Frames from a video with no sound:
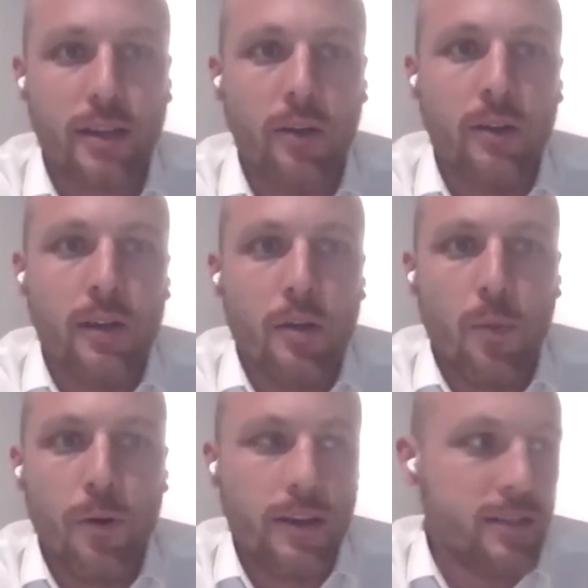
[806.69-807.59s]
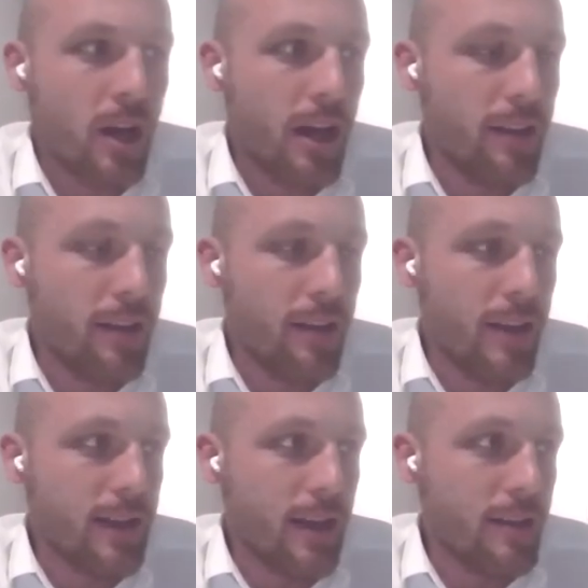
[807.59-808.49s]
So we're pretty excited
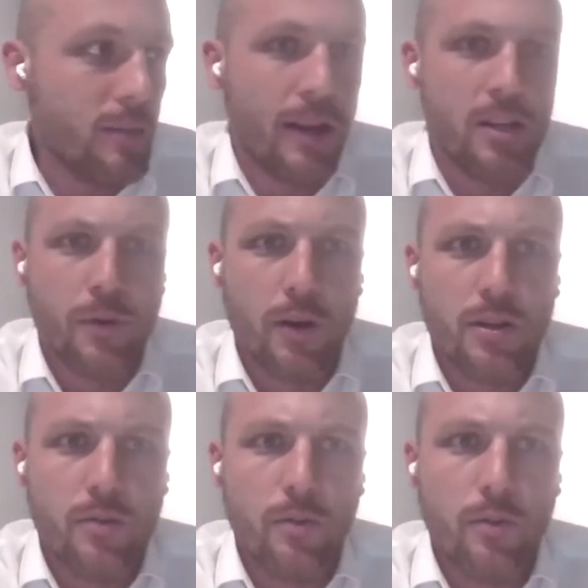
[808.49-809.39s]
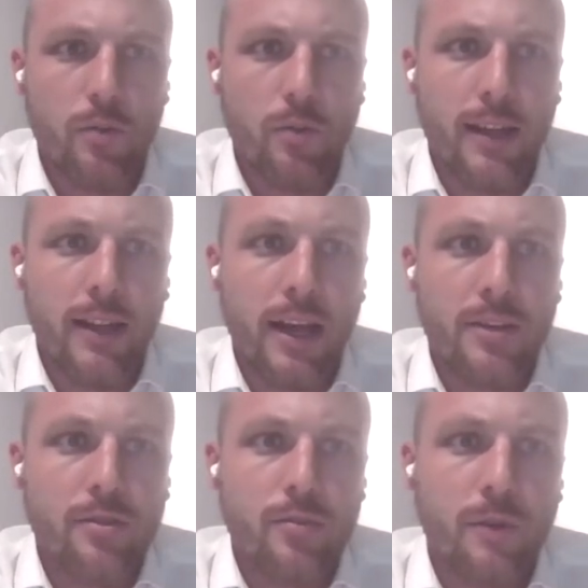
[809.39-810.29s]
that Spanish project will get
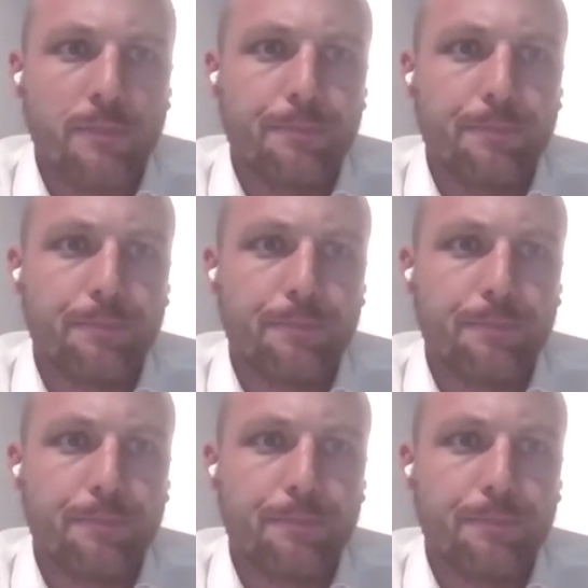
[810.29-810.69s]
larger as well.